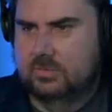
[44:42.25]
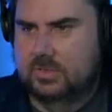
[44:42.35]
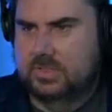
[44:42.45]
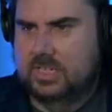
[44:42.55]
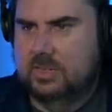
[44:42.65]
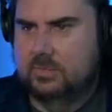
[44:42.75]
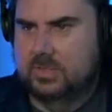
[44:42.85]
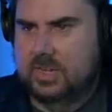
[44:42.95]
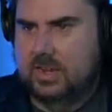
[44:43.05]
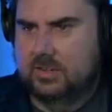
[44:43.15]
This team
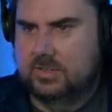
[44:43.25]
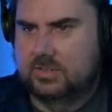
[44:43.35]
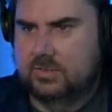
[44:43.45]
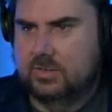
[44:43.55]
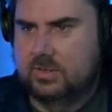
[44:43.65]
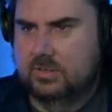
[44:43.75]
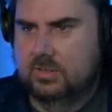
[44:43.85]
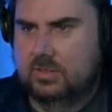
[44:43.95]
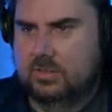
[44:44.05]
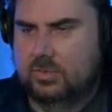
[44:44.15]
has had a history,
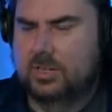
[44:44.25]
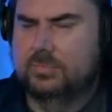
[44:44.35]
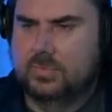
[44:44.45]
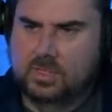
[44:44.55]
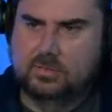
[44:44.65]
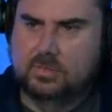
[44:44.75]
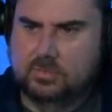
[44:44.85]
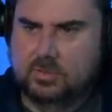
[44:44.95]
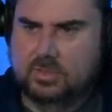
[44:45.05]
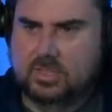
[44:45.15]
well,
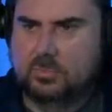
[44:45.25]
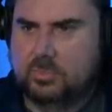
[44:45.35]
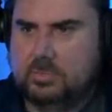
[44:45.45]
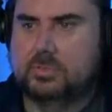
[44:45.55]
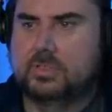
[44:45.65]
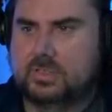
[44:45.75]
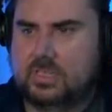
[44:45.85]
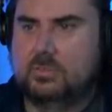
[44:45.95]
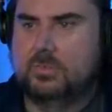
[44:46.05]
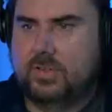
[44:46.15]
some of the people on this
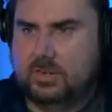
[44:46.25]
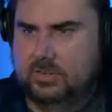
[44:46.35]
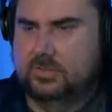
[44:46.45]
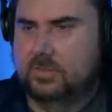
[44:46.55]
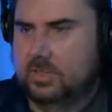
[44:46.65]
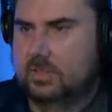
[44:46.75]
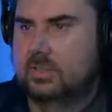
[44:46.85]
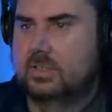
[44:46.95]
team have had a history